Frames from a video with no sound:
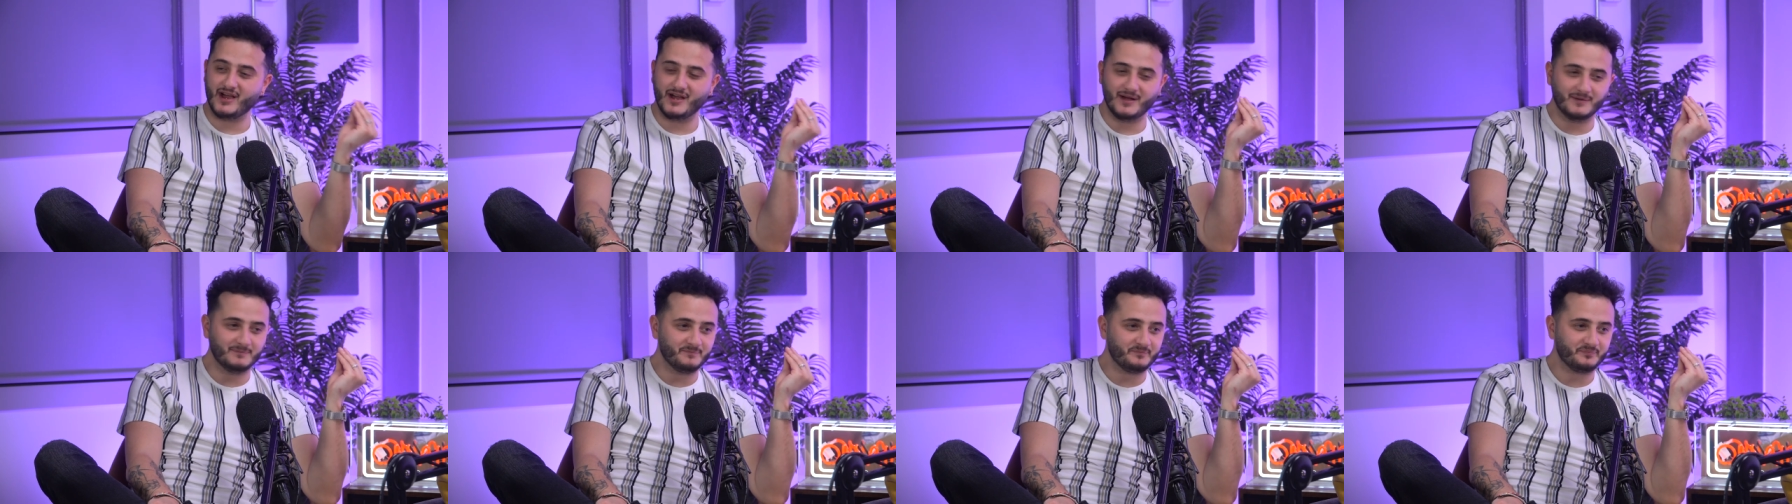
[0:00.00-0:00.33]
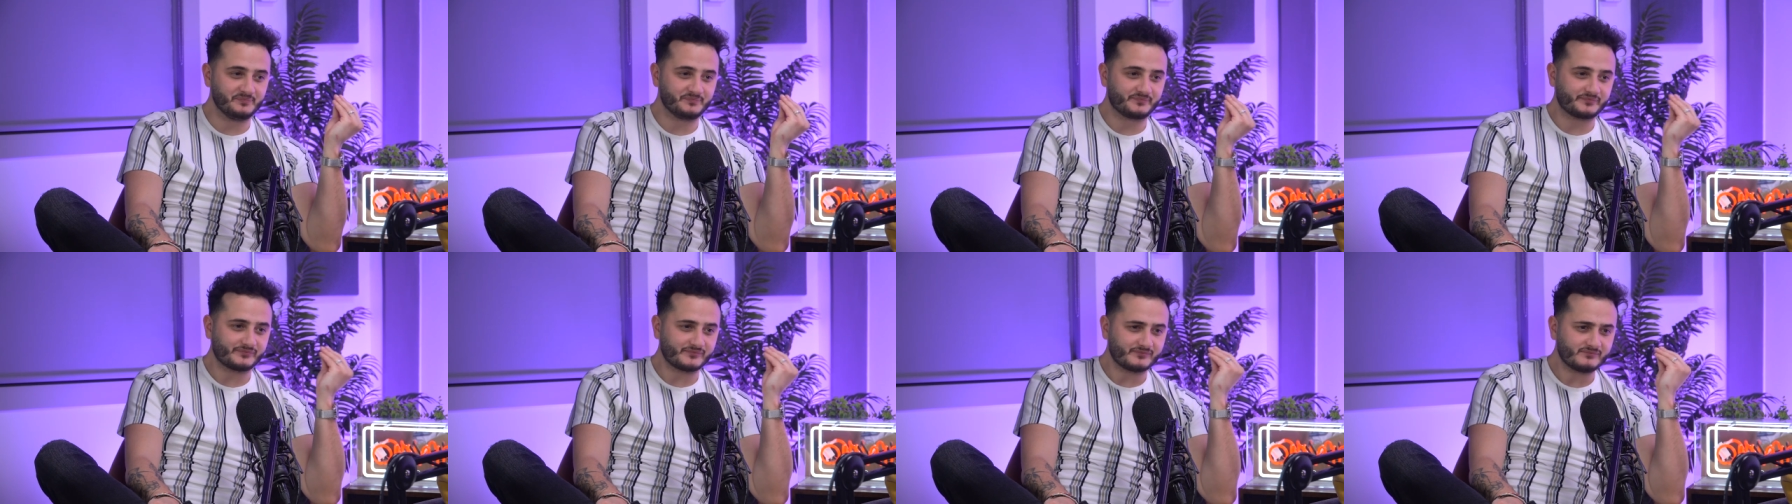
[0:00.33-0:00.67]

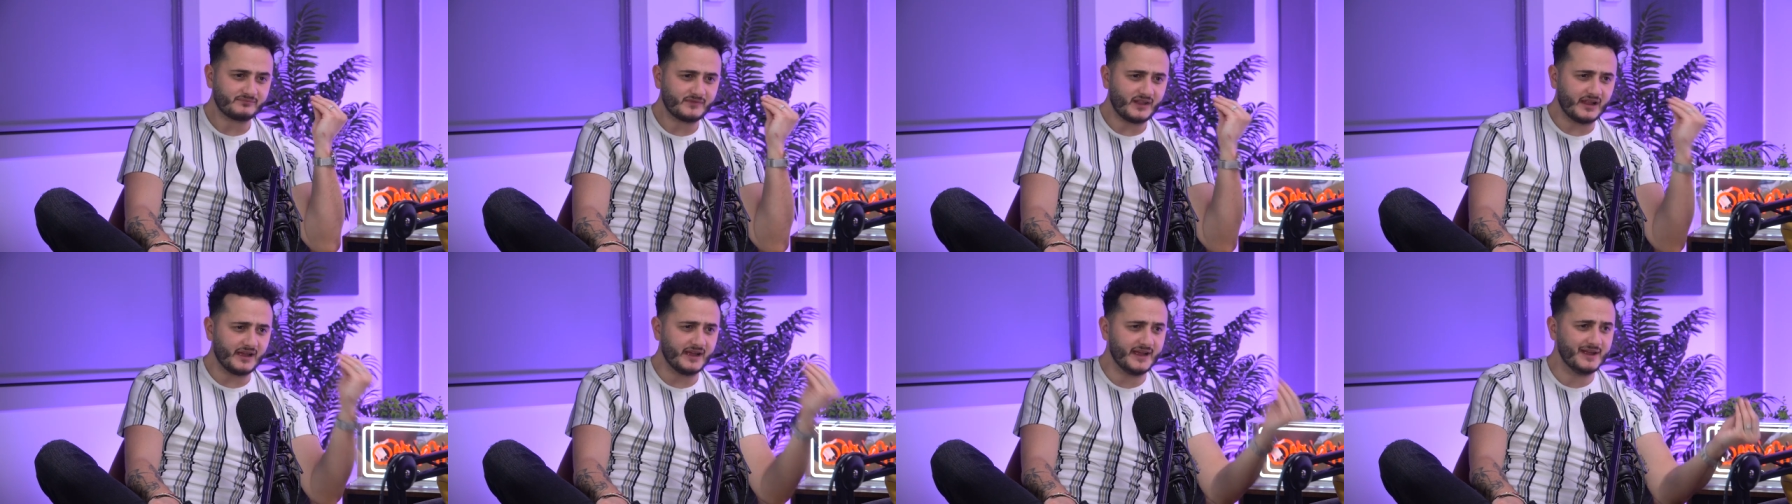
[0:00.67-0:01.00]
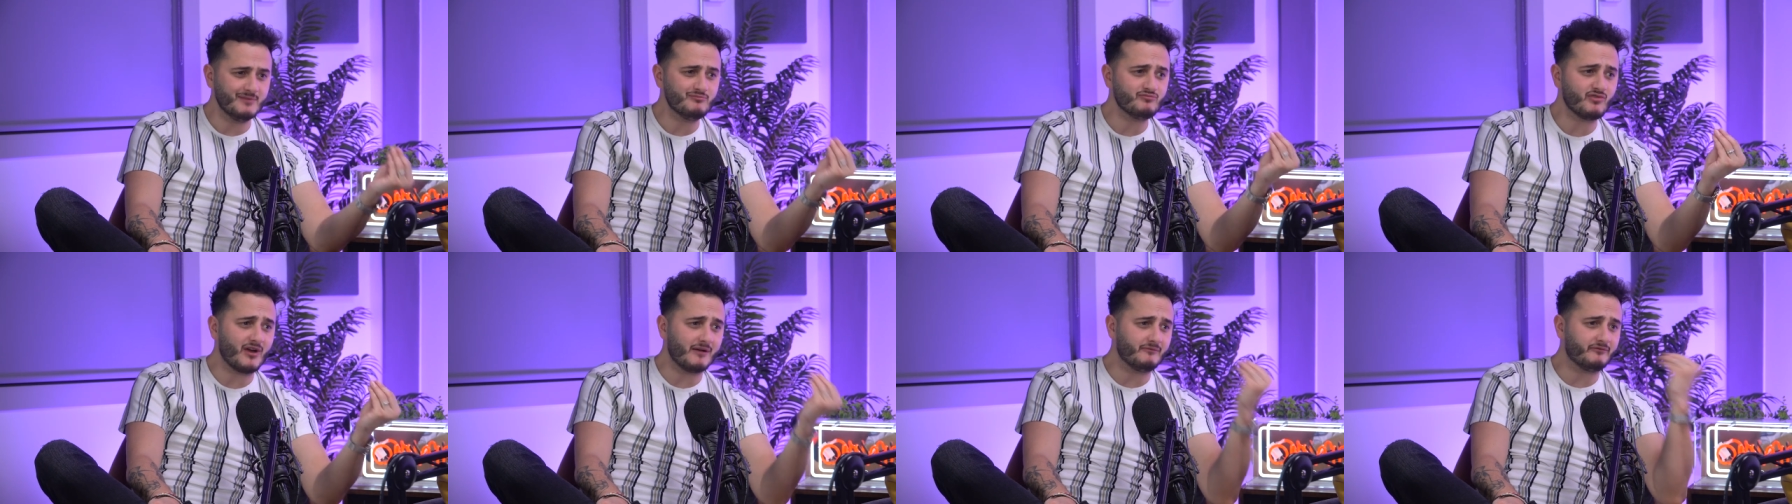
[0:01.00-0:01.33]
um,
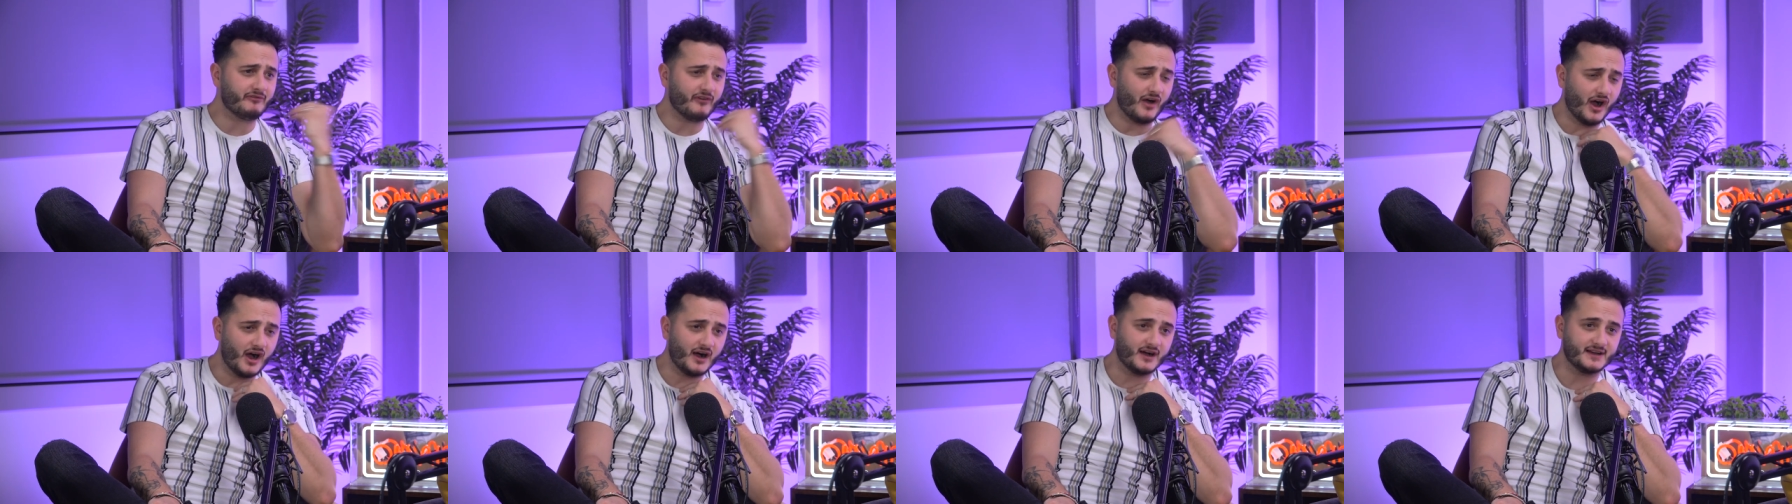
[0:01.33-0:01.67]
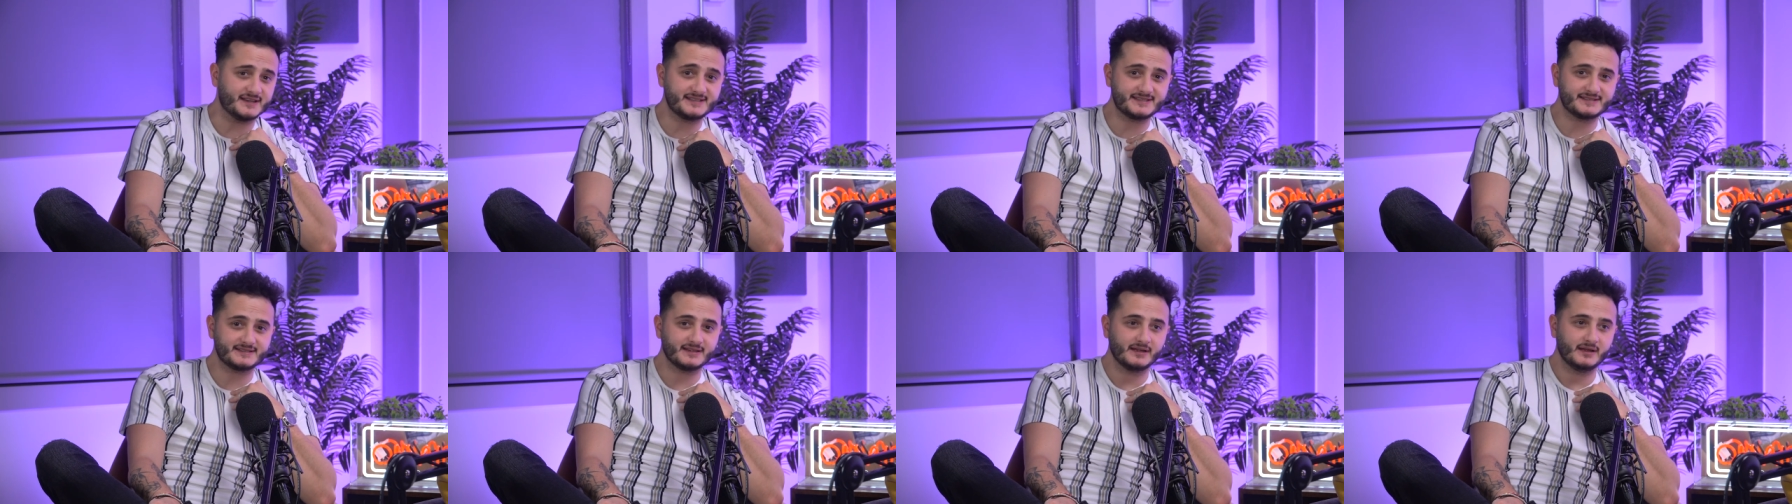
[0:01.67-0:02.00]
Imran for
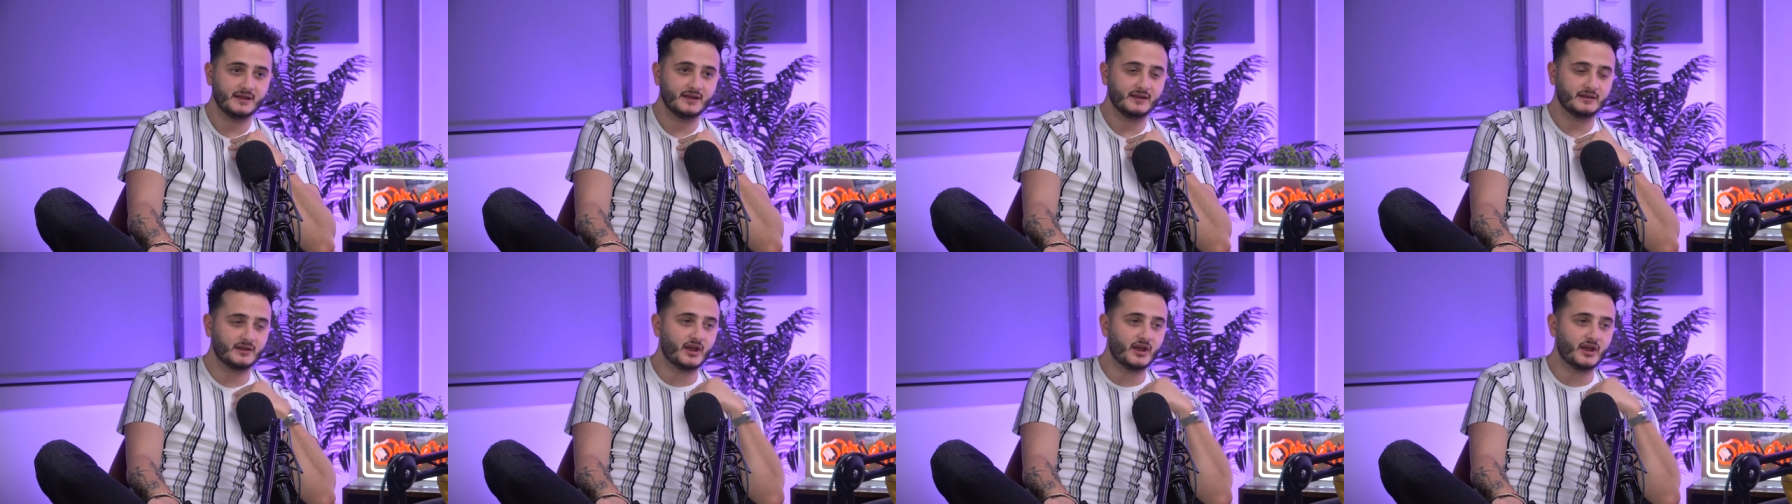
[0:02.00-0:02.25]
us.